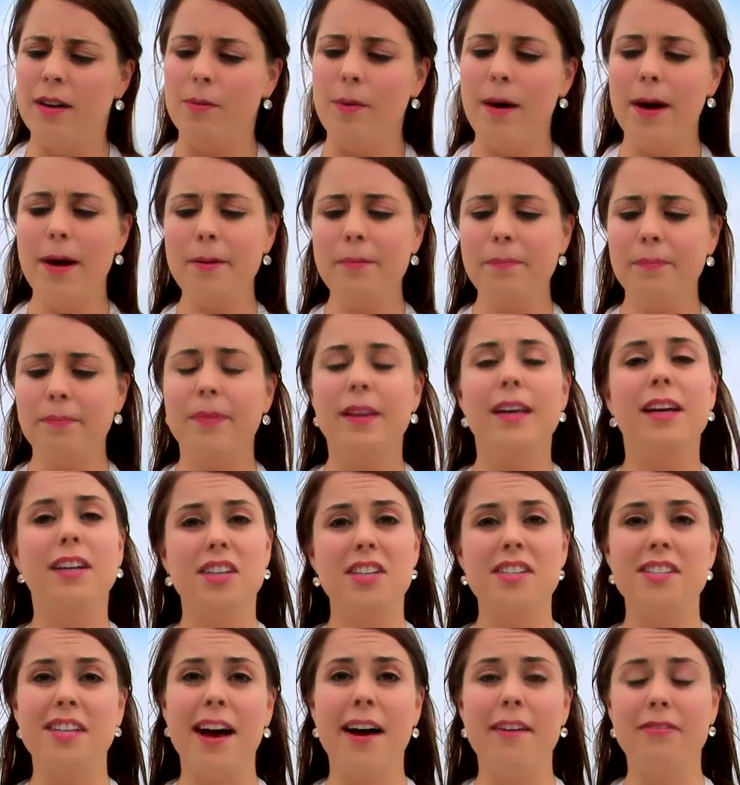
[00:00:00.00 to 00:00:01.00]
well, you
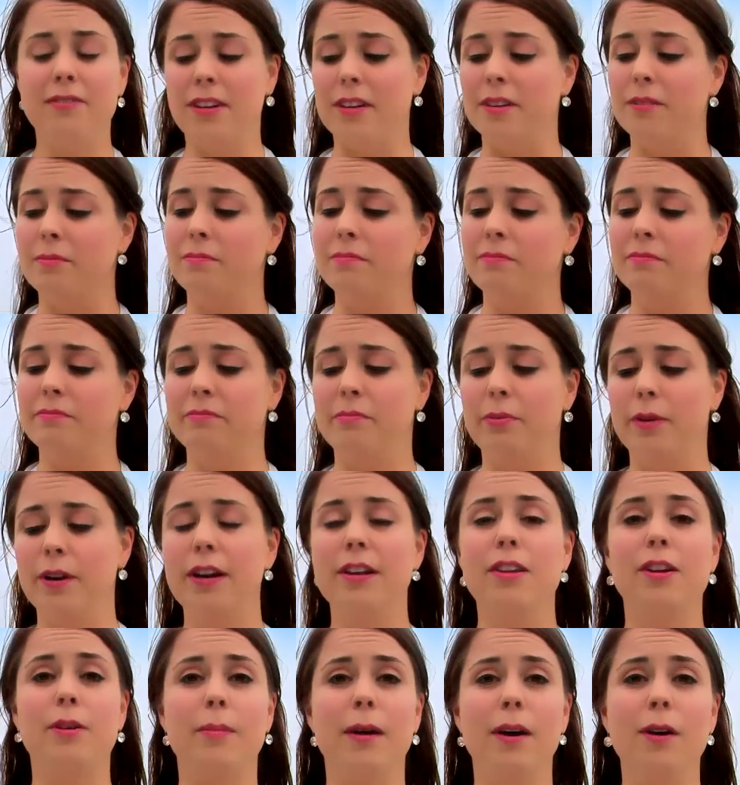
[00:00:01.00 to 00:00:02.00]
just have to put
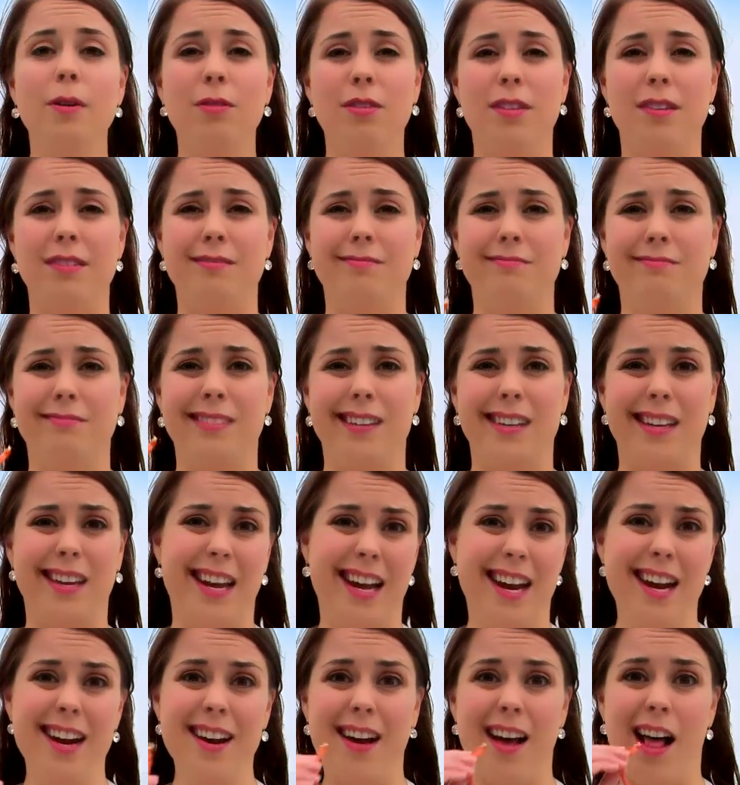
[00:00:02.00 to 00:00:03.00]
it in your mouth and
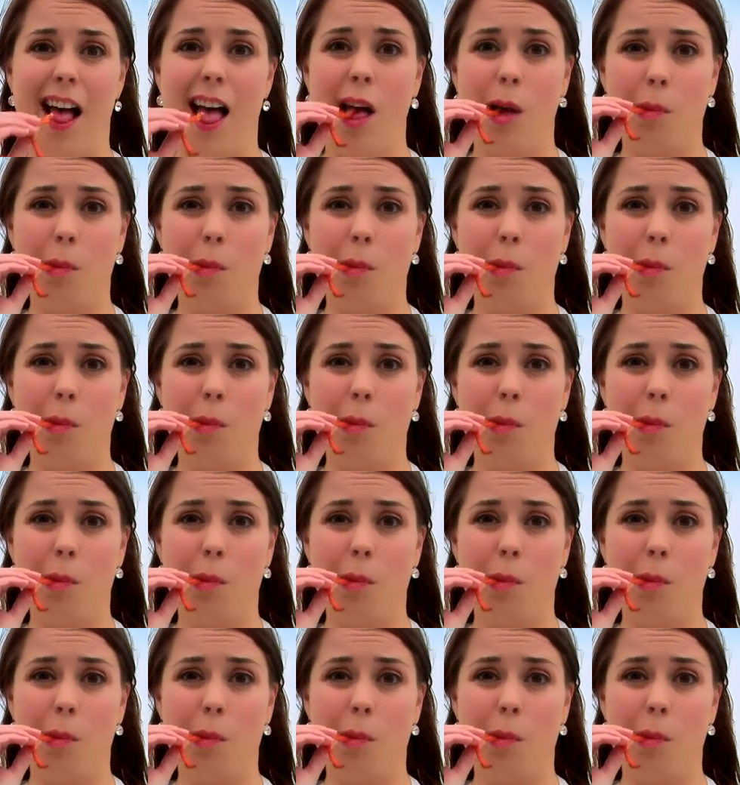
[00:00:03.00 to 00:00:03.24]
eat it.